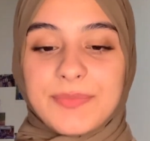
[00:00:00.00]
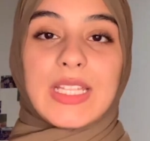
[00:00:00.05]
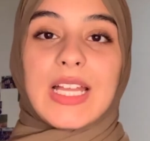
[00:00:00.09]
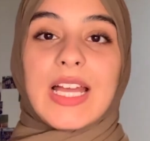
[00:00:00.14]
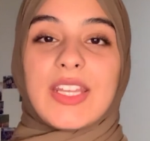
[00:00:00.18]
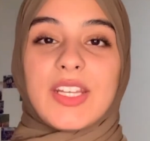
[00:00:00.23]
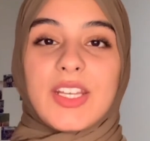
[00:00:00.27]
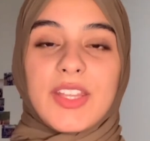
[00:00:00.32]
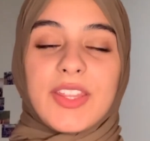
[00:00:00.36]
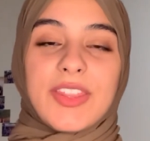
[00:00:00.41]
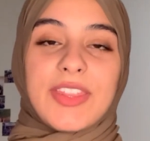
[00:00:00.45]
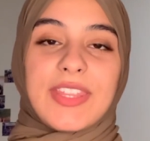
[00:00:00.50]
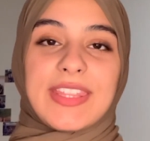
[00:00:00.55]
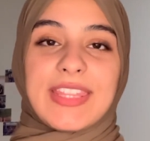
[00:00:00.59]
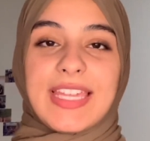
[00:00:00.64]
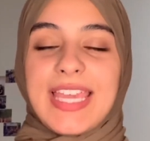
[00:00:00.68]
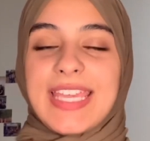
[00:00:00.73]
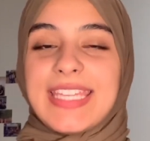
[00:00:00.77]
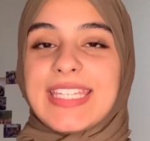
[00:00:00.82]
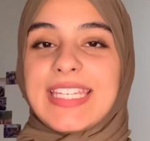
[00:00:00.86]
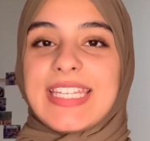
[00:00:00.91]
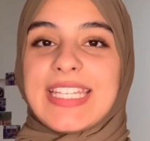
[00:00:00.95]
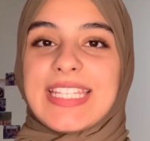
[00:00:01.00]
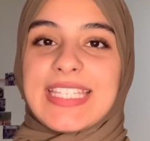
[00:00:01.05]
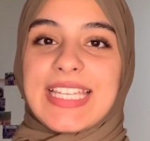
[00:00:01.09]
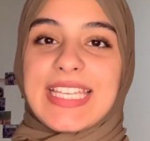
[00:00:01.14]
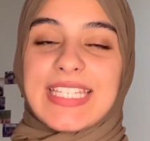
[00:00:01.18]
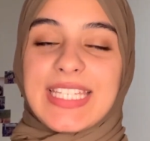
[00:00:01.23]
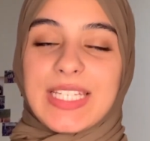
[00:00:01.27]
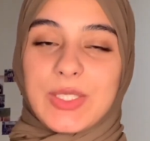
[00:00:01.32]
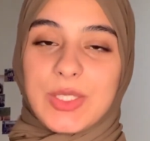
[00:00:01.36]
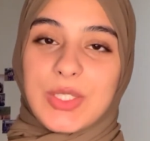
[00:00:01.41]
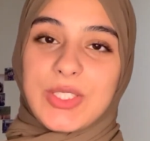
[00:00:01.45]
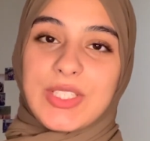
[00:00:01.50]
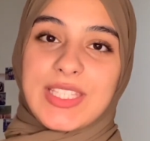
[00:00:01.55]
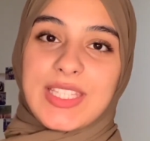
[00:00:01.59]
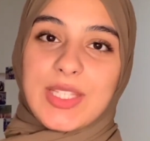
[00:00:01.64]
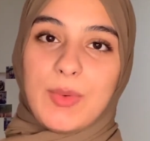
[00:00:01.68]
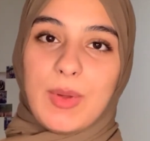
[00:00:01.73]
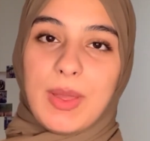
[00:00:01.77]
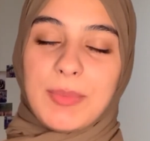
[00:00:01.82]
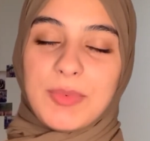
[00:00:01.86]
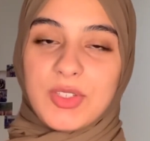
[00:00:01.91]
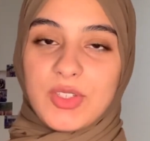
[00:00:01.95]
Another thing that I did is I downloaded the
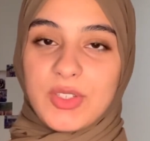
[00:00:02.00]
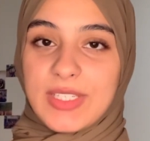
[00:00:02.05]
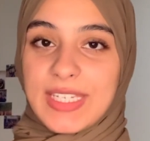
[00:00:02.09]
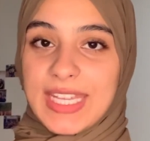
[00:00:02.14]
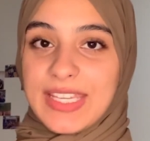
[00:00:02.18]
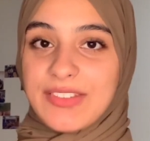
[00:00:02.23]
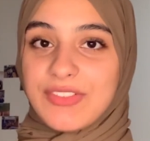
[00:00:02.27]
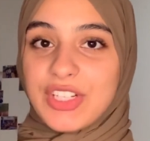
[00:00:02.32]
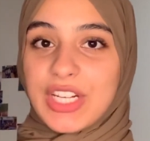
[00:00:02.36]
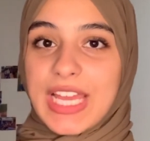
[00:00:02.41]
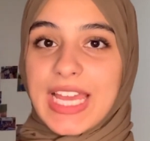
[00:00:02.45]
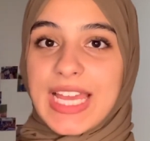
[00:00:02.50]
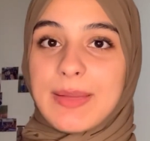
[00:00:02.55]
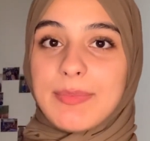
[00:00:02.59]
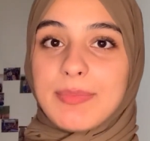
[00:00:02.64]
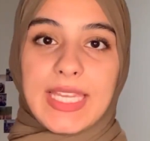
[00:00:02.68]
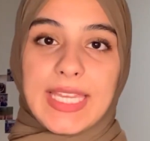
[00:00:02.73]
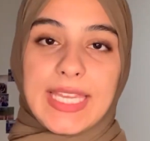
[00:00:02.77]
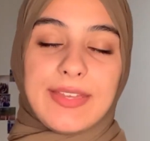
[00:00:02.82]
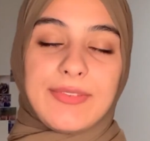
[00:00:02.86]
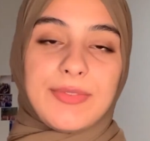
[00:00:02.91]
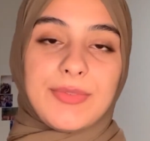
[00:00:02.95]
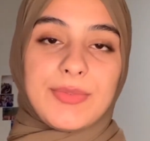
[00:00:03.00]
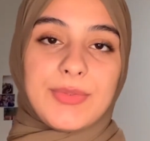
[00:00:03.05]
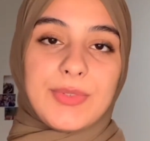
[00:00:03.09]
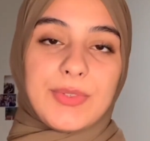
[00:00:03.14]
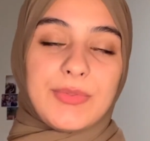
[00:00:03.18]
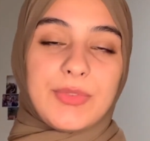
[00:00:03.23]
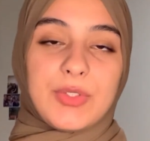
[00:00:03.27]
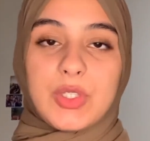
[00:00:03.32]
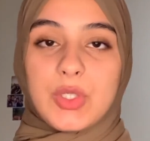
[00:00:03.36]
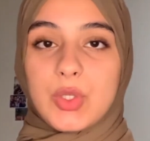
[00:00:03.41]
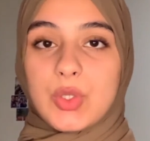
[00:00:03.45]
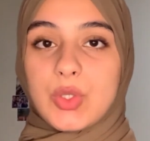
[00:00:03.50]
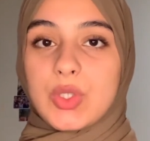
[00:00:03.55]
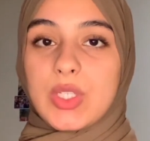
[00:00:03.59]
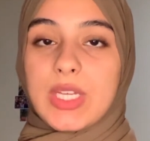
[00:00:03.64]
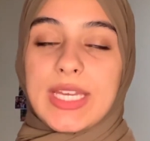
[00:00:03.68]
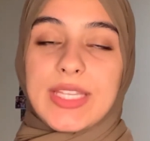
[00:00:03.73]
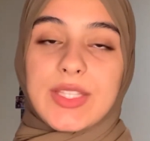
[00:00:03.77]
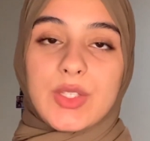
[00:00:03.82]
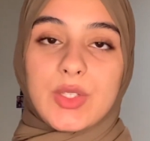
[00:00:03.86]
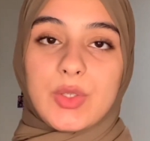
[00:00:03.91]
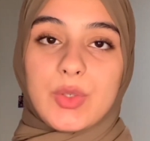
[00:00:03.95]
Webtoon Neighbor app. If you
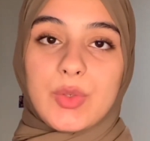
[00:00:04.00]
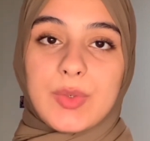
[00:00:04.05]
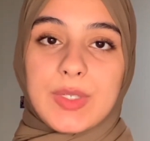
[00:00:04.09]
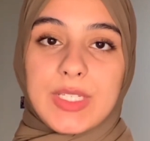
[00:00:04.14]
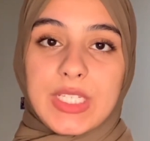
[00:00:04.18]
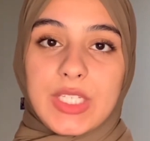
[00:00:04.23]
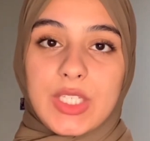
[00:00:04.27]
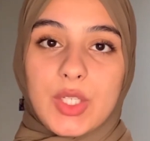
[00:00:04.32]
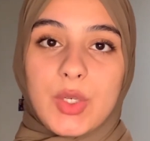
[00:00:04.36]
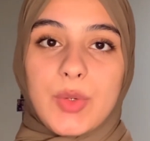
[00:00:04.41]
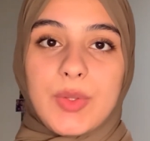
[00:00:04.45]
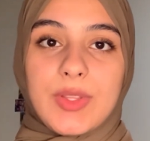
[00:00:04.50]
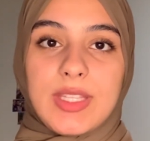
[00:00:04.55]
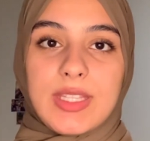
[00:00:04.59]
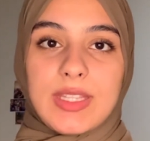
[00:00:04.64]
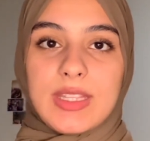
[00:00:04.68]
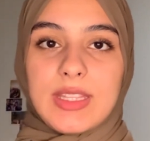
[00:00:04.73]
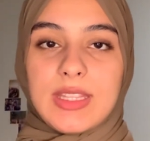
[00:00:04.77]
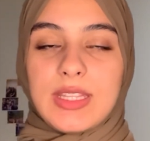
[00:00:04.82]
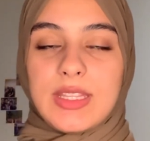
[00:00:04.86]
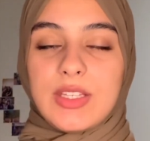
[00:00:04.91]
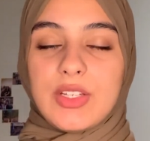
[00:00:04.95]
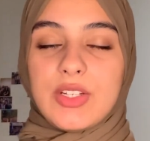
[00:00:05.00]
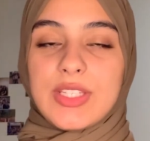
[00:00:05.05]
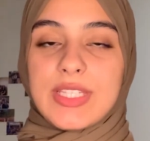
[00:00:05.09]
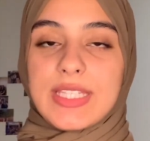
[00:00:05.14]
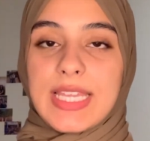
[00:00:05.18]
guys don't already know, then there's